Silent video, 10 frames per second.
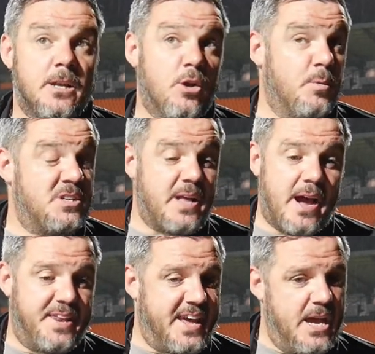Look, we
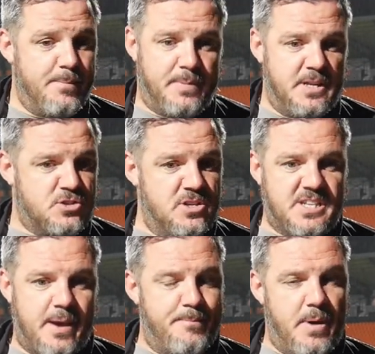started the game blistering
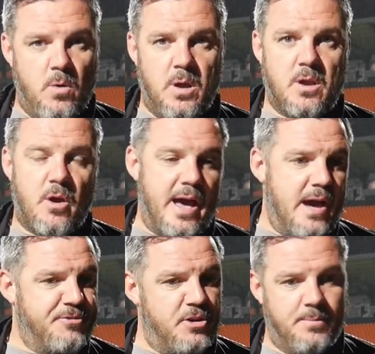tempo, got
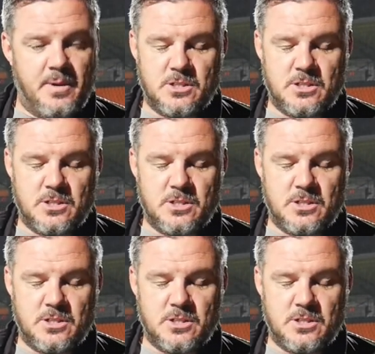after them.